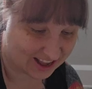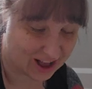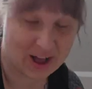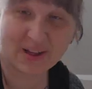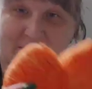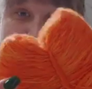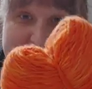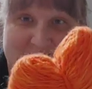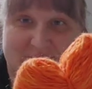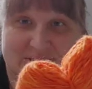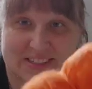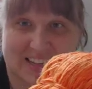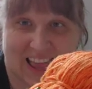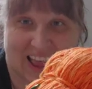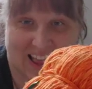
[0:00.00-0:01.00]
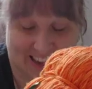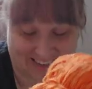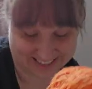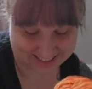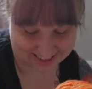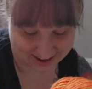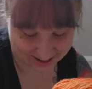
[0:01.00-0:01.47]
others are
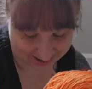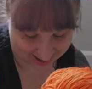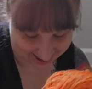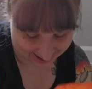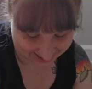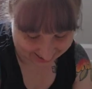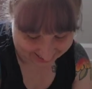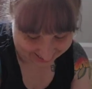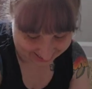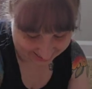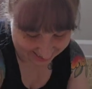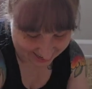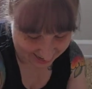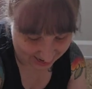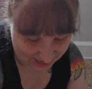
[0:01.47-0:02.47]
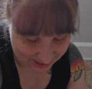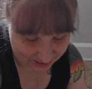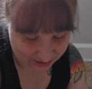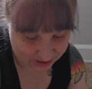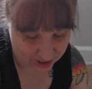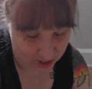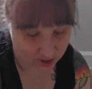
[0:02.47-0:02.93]
skeined or caked.
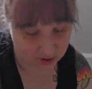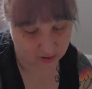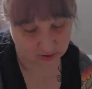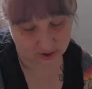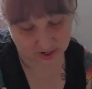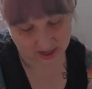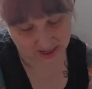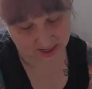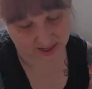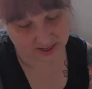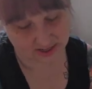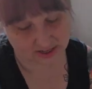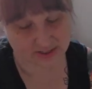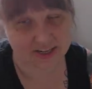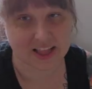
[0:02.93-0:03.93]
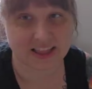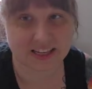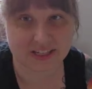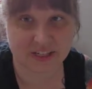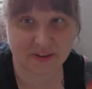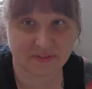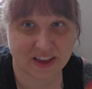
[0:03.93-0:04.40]
So there's
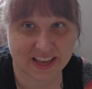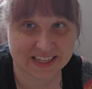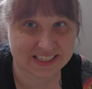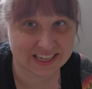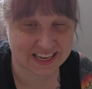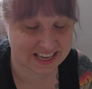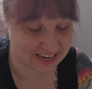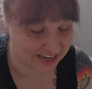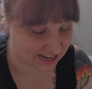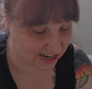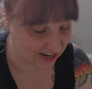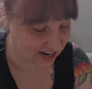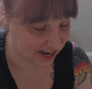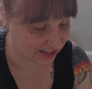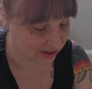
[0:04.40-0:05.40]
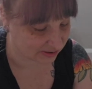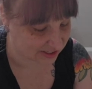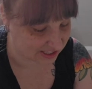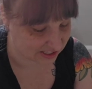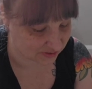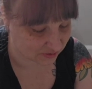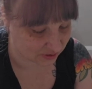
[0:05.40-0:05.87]
nothing too fancy here. I use
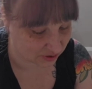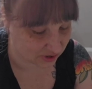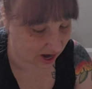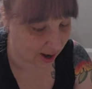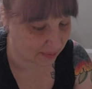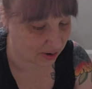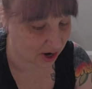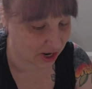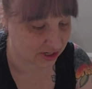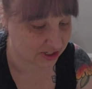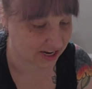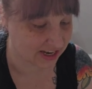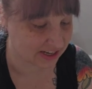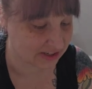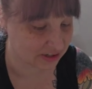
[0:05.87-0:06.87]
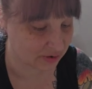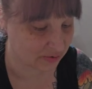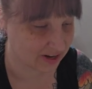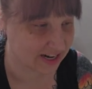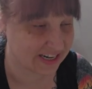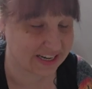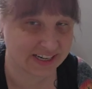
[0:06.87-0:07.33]
these for scrap projects or
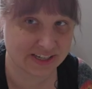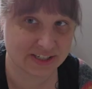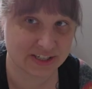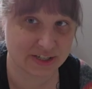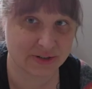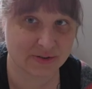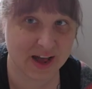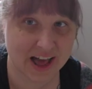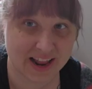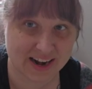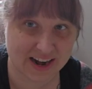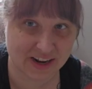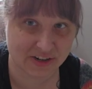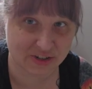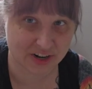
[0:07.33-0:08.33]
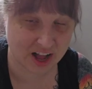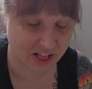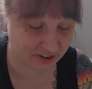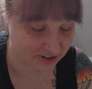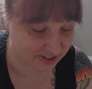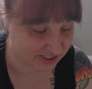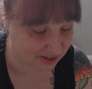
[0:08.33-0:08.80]
when I need to add an extra
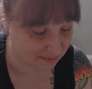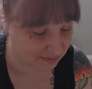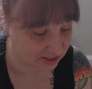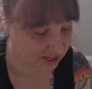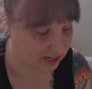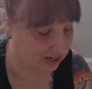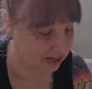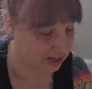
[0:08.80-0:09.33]
color to something.